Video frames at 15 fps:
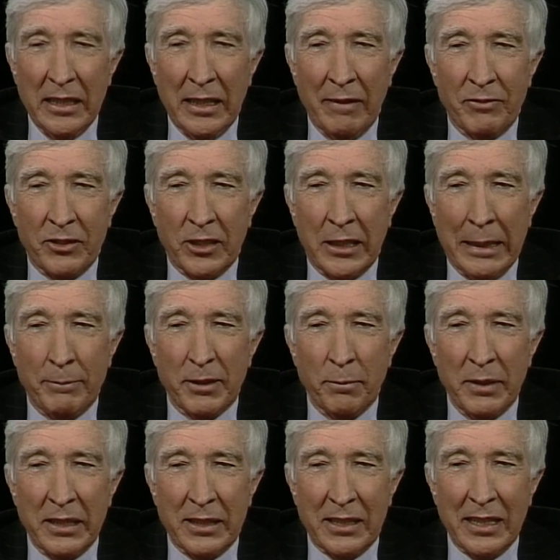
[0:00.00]
have charmed
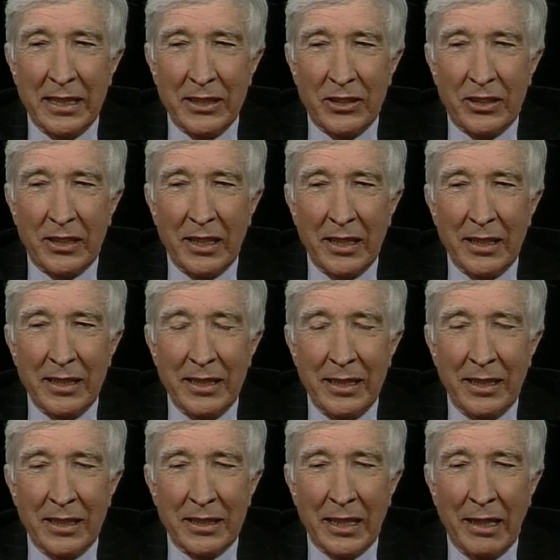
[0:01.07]
me since, uh, he
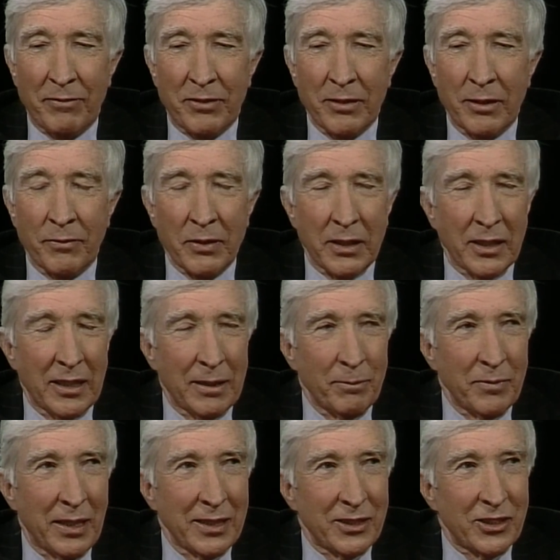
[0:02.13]
does have to
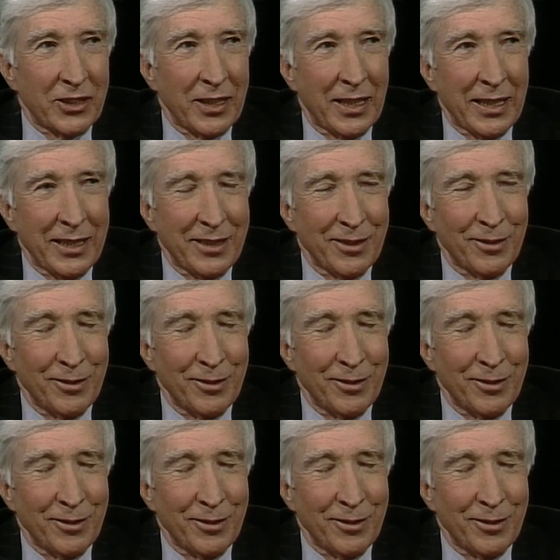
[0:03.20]
overcome that slight